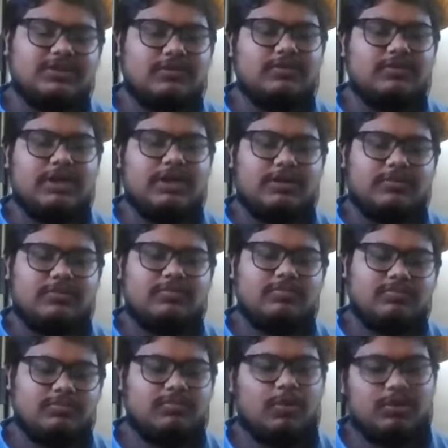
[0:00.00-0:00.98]
So it
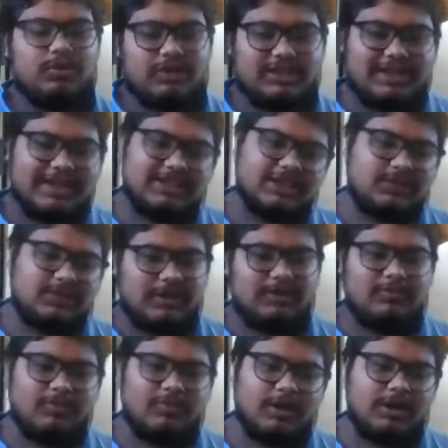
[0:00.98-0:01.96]
both the sides it
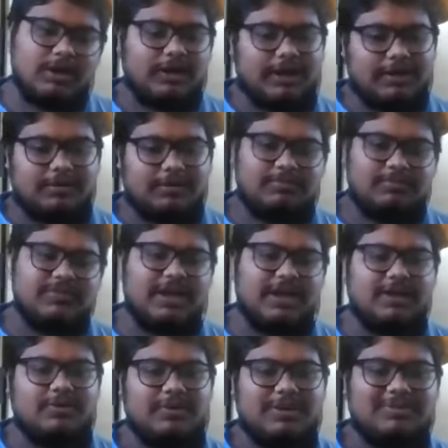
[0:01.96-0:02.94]
will work, and
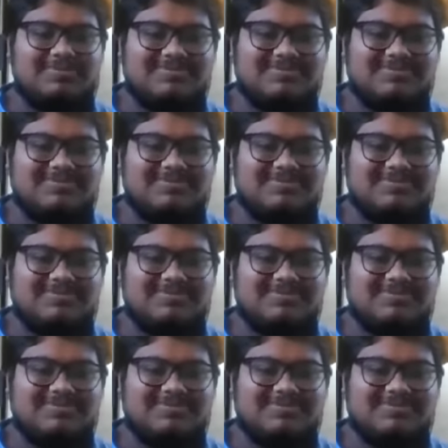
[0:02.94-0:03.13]
that way.